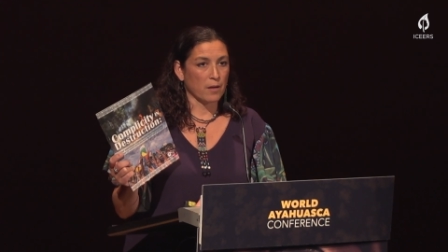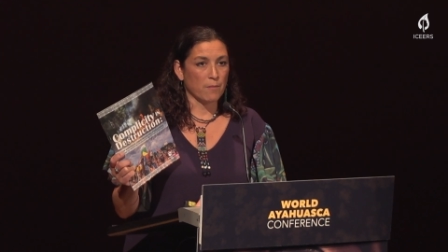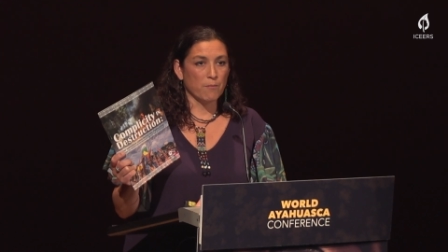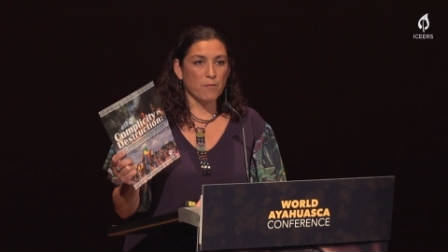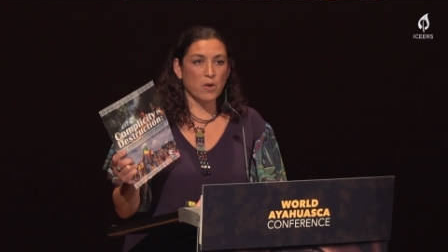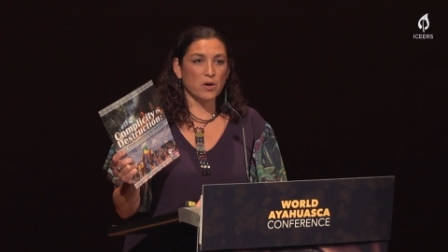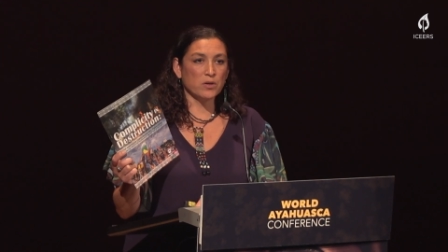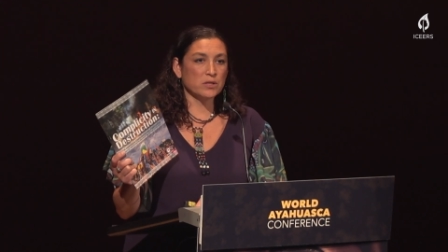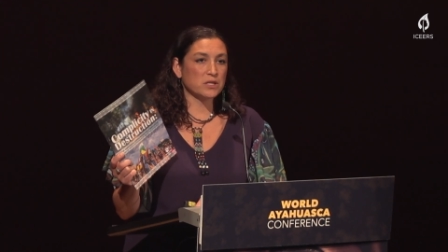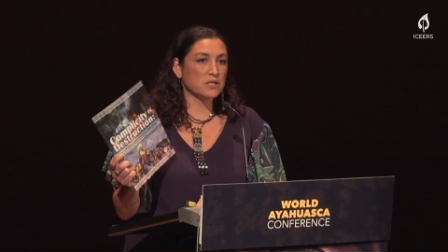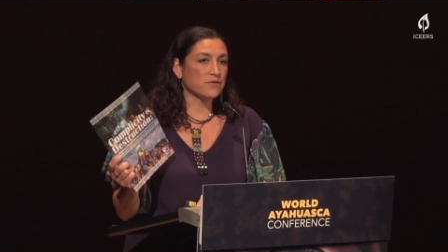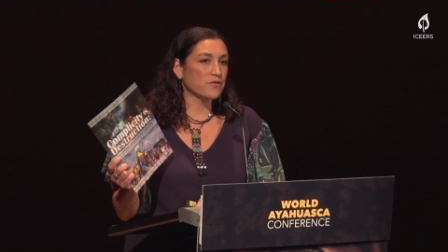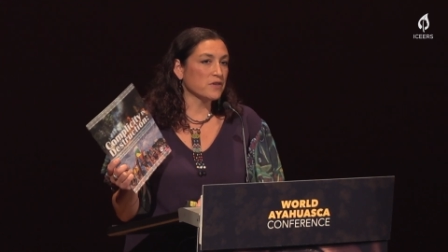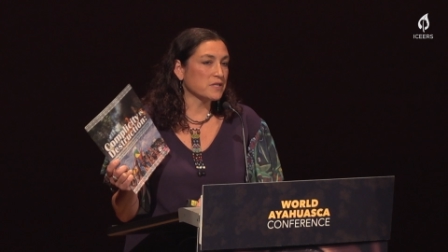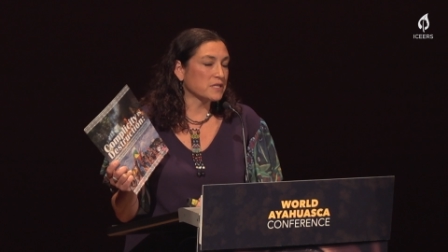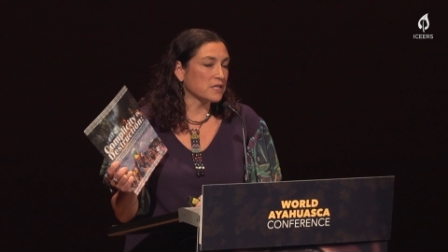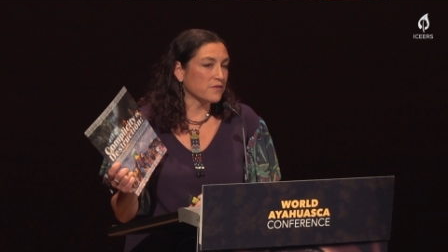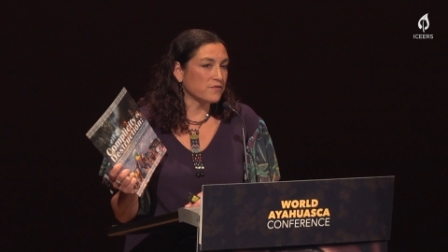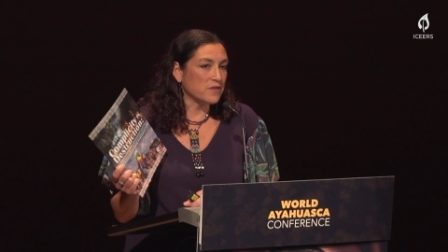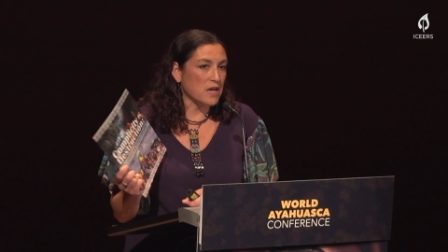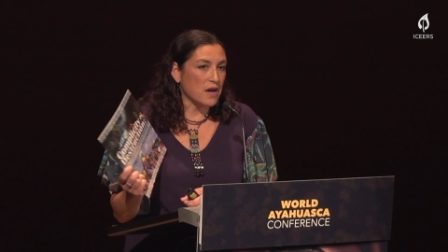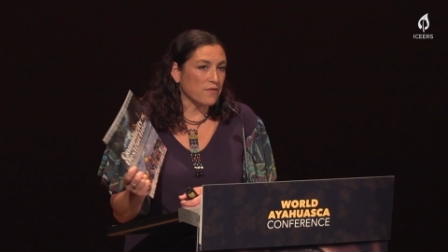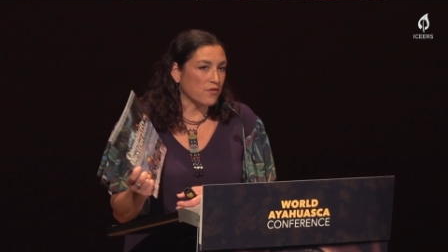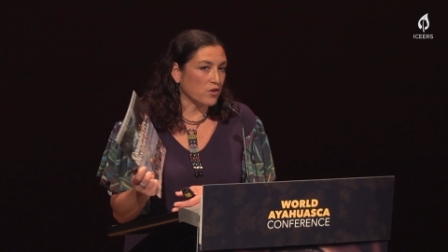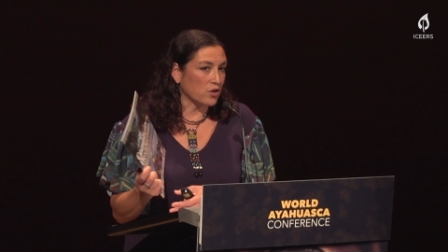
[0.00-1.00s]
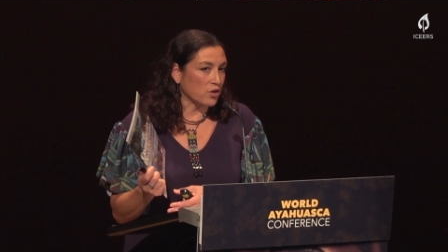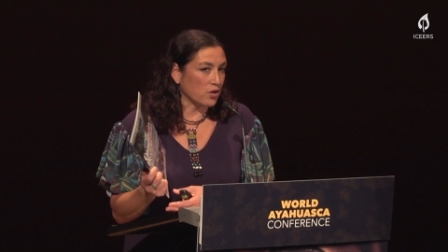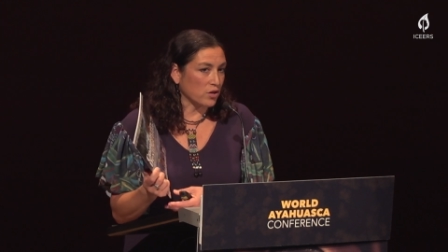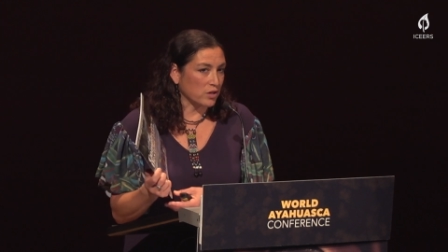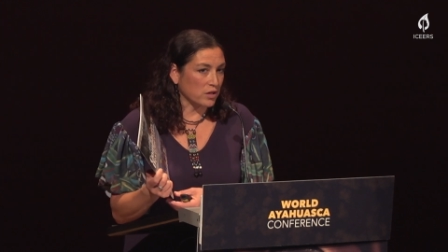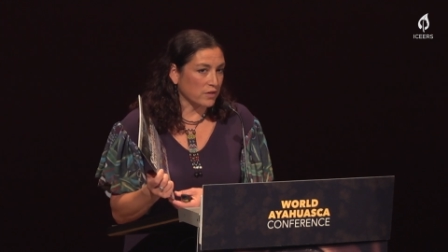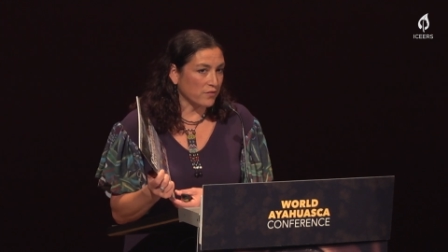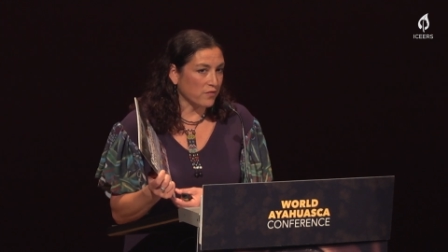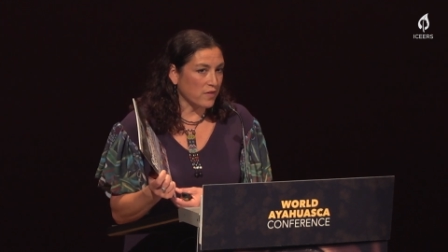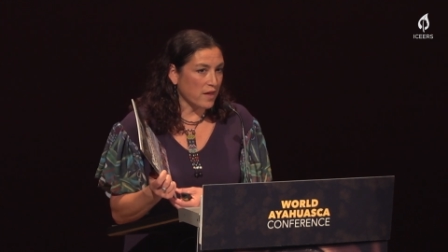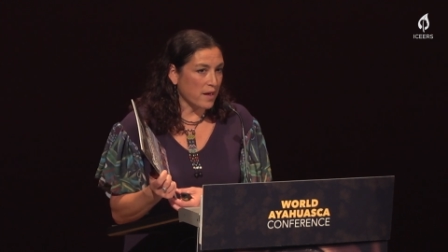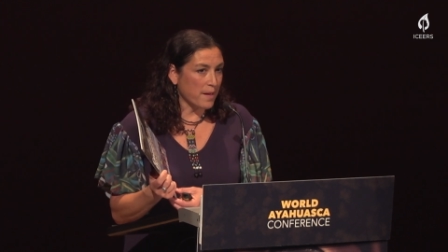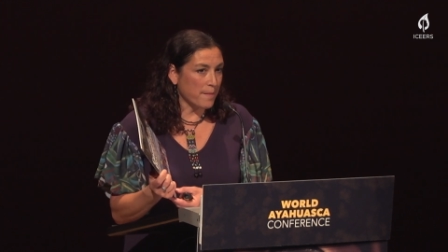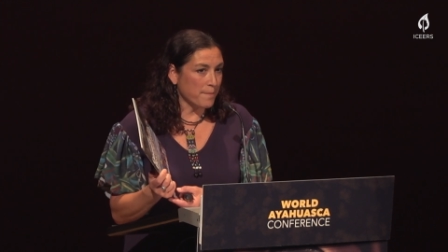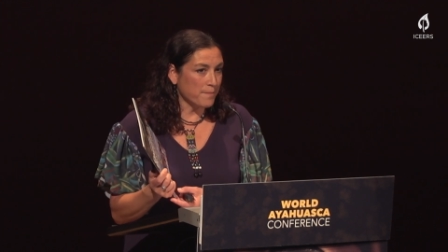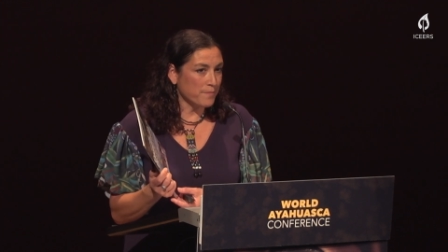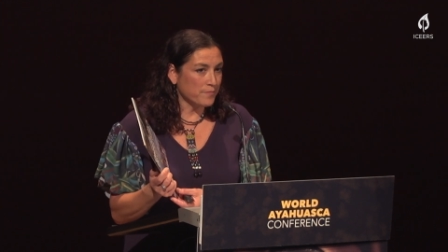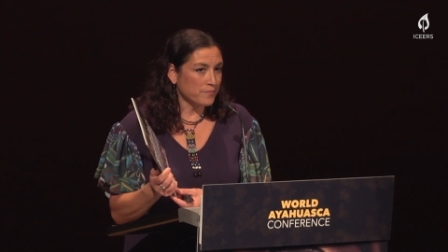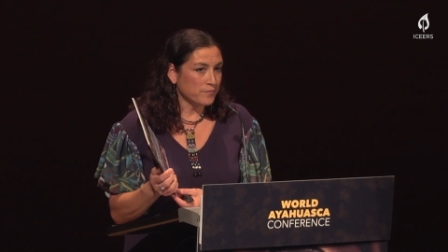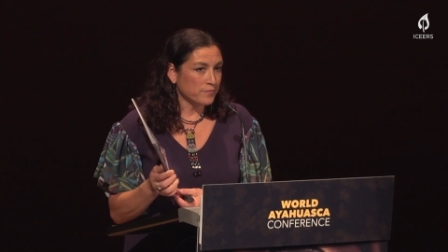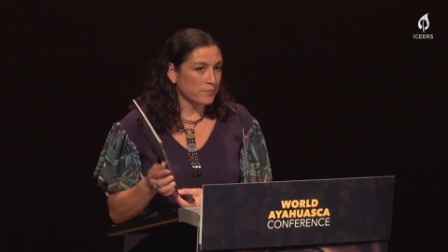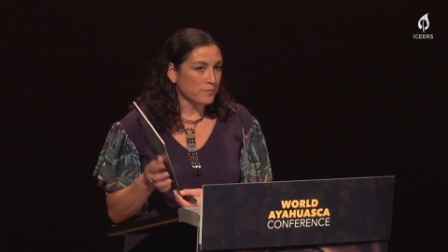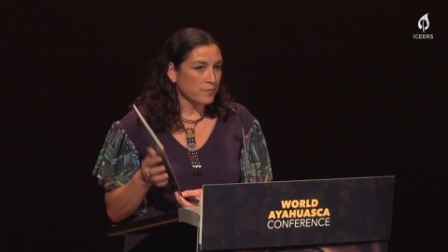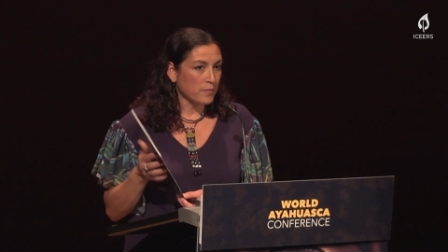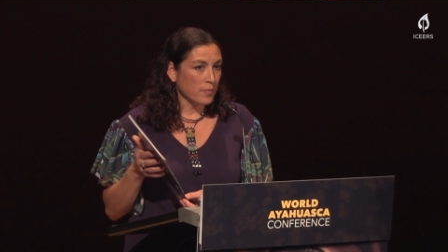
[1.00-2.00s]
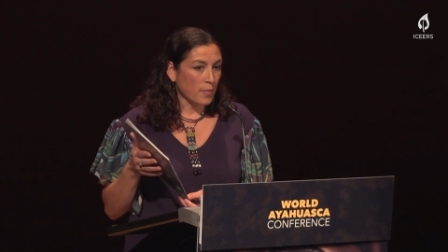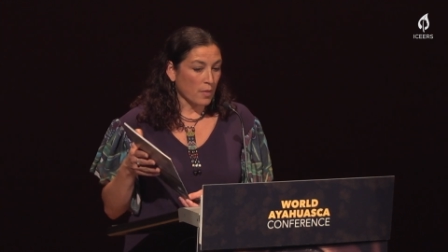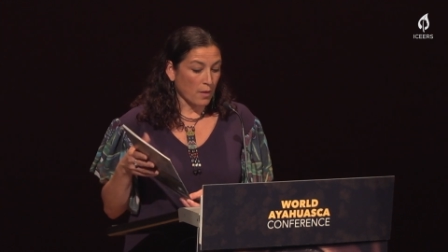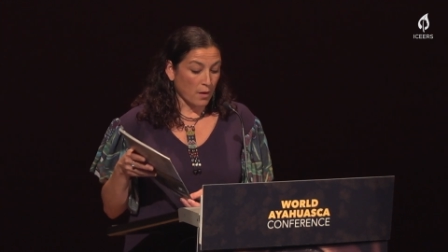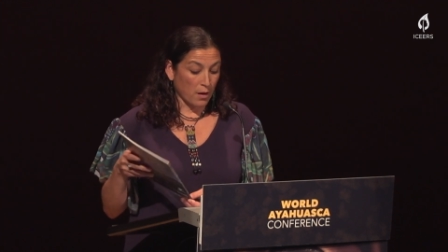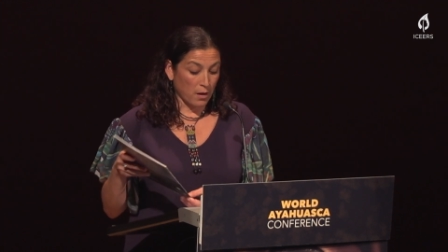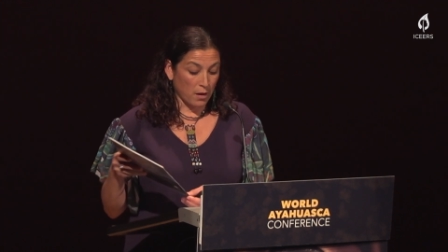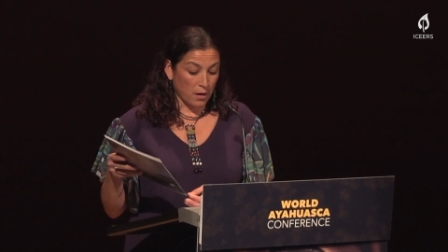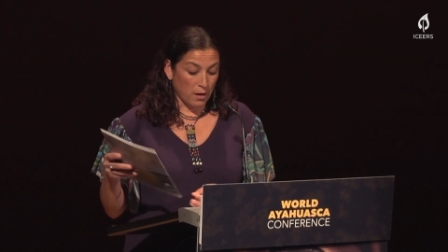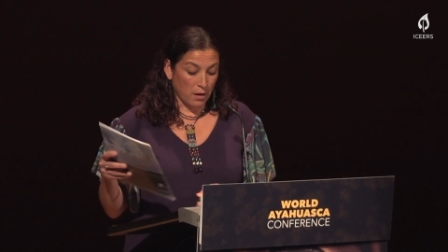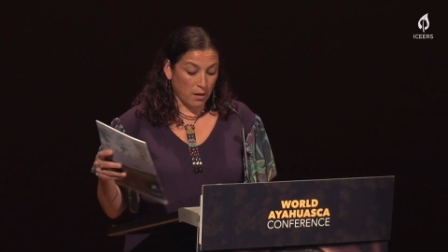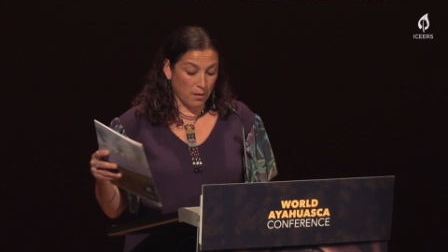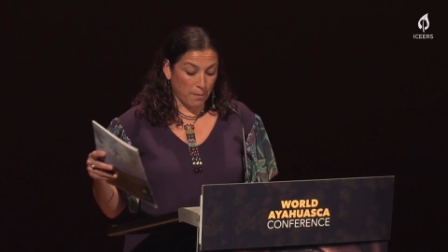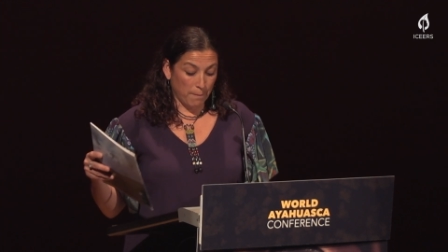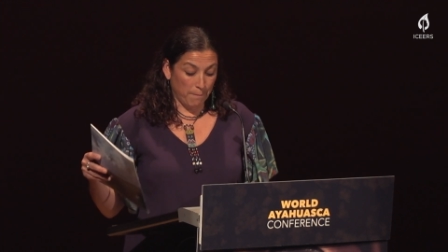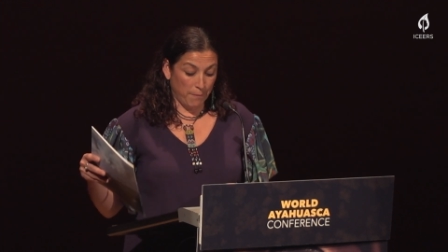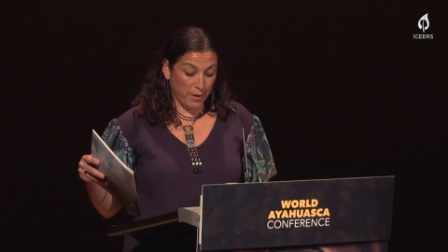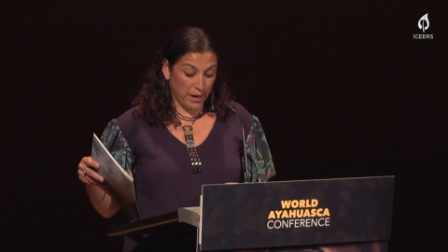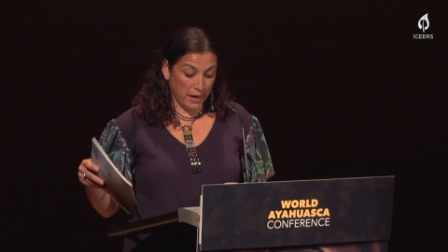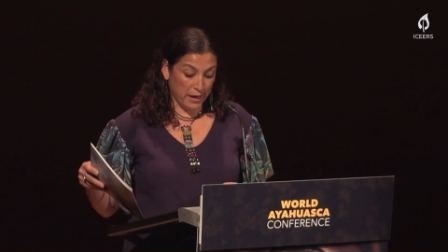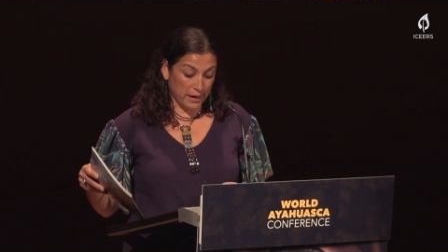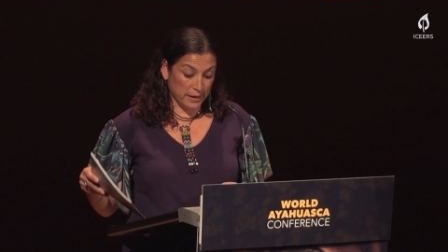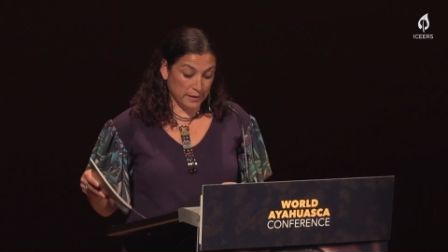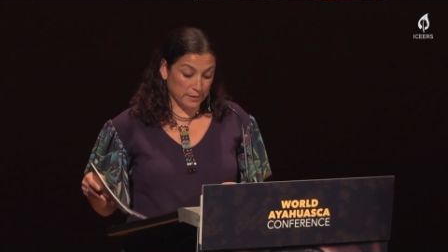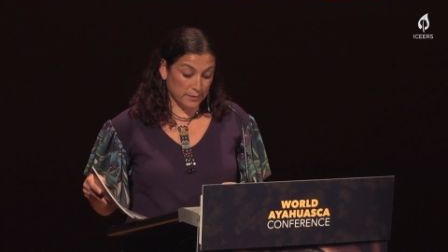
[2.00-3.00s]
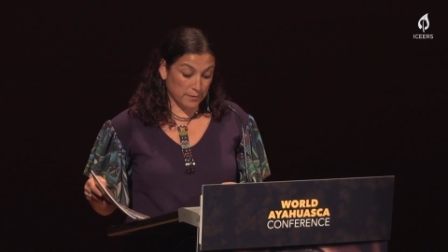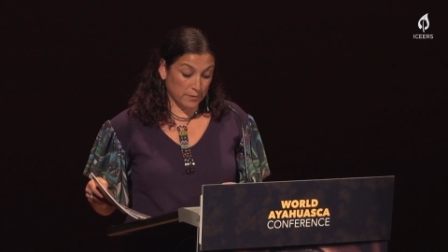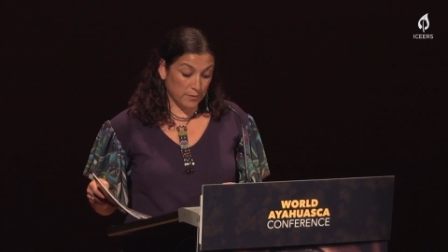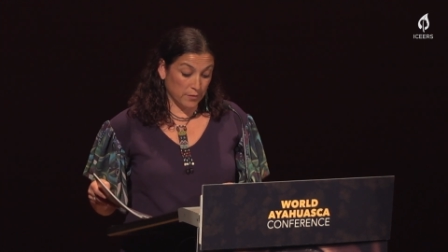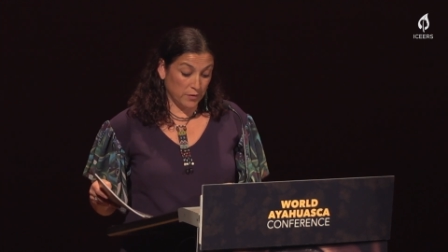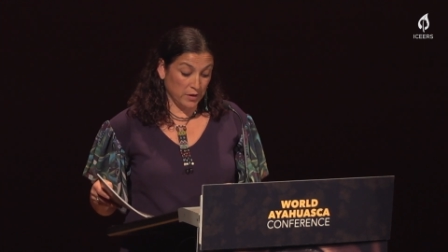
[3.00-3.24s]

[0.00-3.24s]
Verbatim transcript: Most of us have never heard of them, but